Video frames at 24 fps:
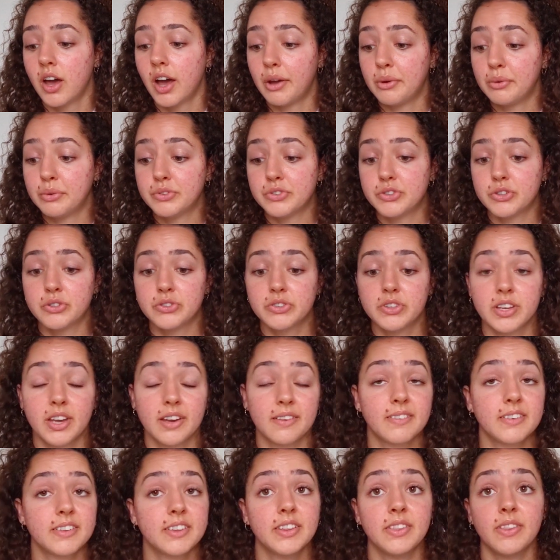I was using
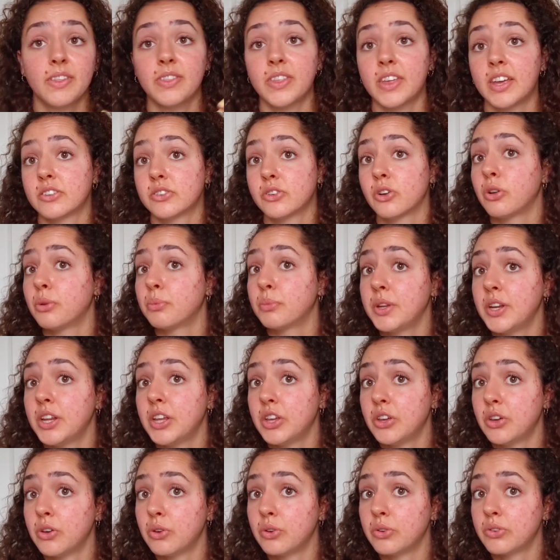everything that they had told me
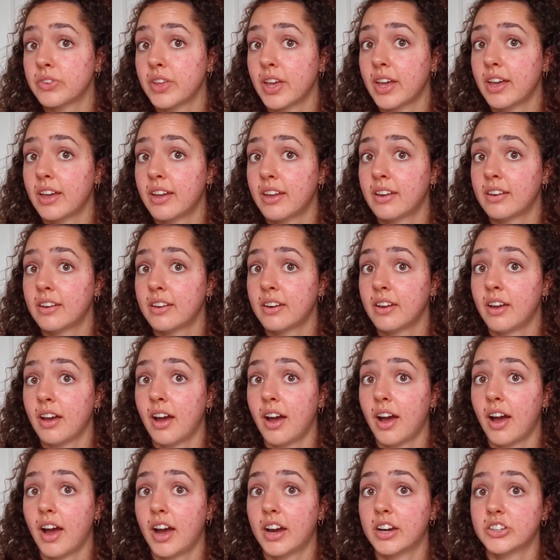to use, and
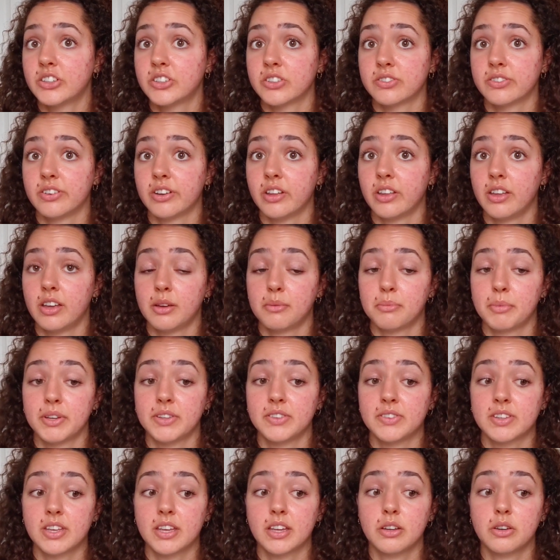I just felt like my
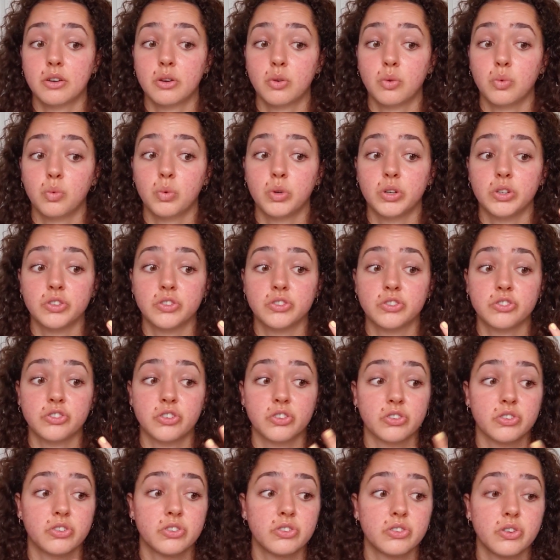skin was
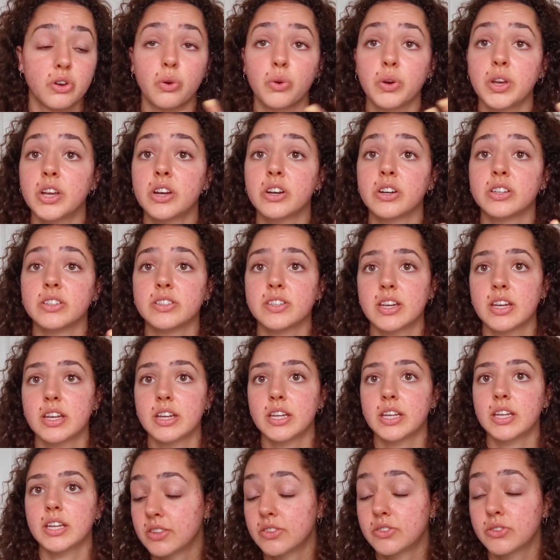just so
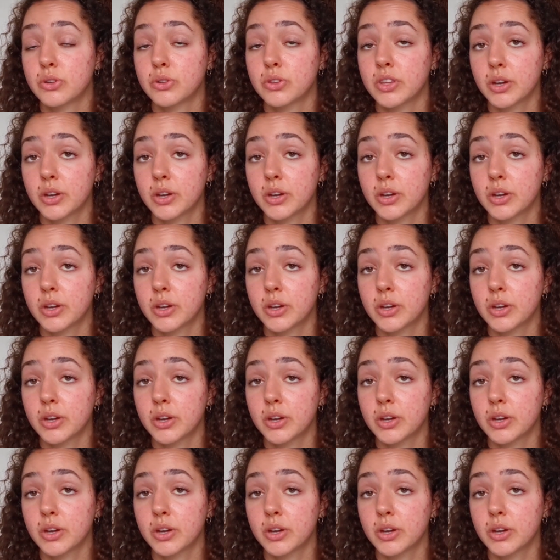irritated. So